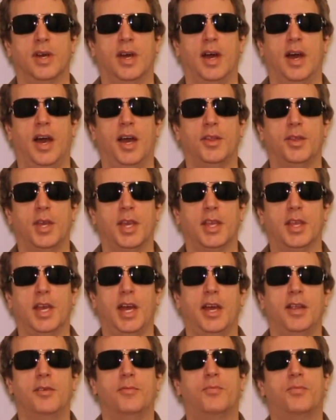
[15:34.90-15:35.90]
I think
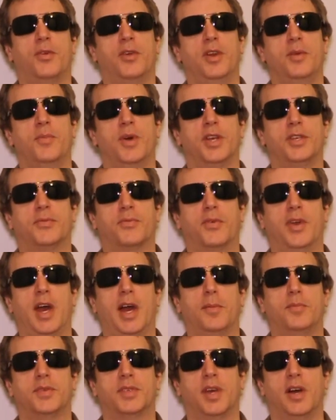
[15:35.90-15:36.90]
that pretty much
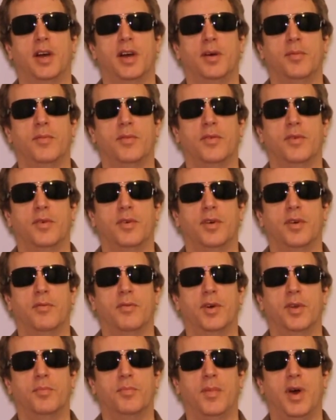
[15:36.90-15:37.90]
wraps up
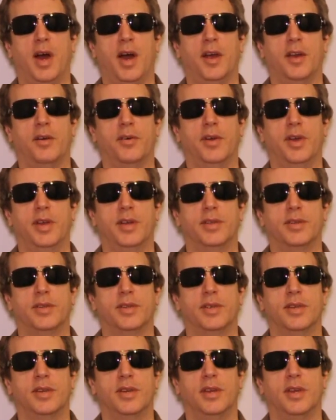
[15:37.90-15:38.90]
what a motto is
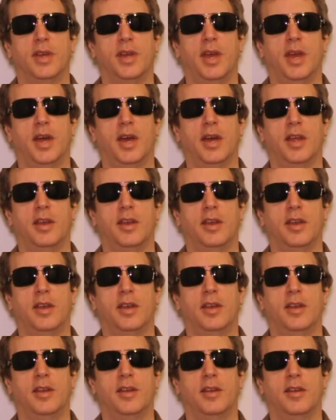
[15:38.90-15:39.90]
and
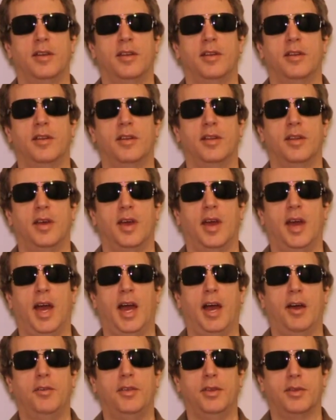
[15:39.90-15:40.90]

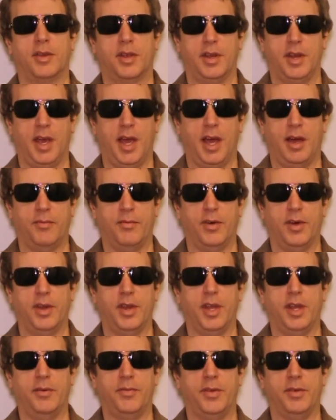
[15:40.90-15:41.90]
how you can have one.
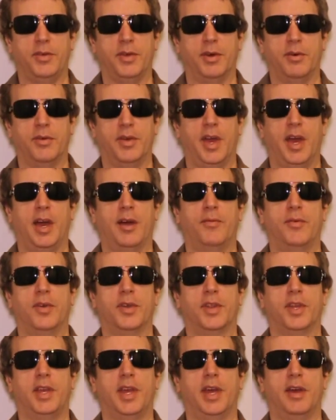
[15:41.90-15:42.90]
If you don't have
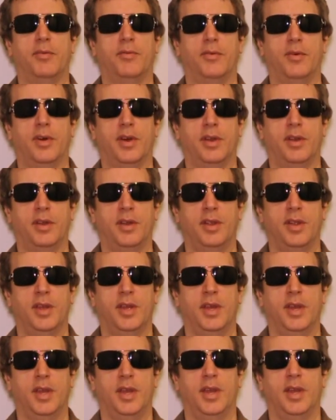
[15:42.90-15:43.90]
one, get one.
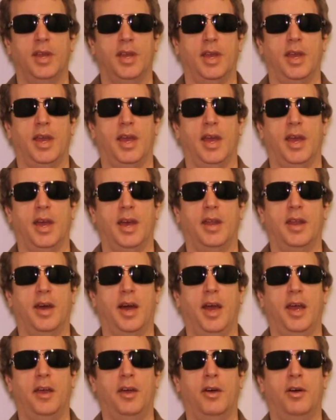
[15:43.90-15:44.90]
And
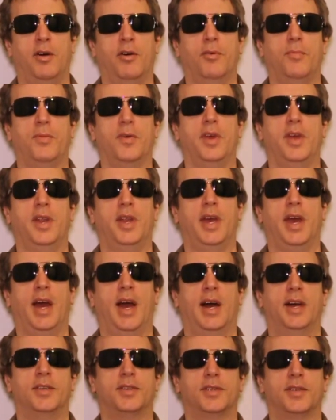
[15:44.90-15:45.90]
I hope it
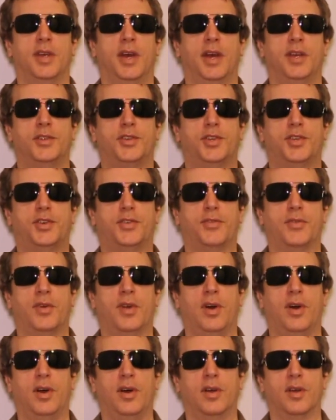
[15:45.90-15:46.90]
has as
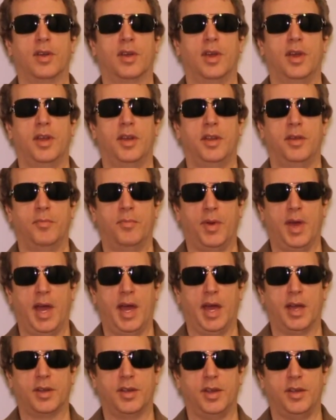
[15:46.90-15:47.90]
strong an
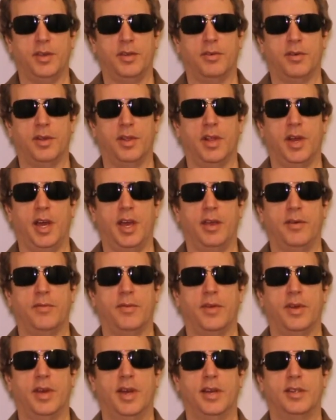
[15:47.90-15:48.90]
impact in your life
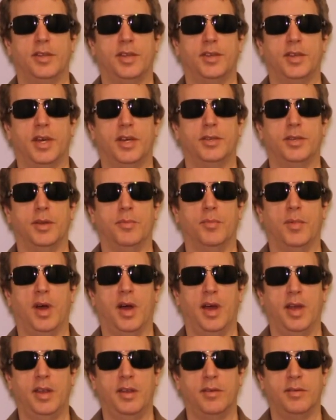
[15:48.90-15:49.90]
as it does in
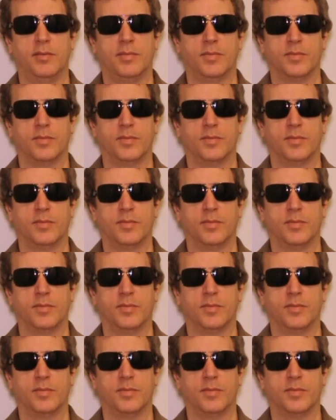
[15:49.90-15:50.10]
mine.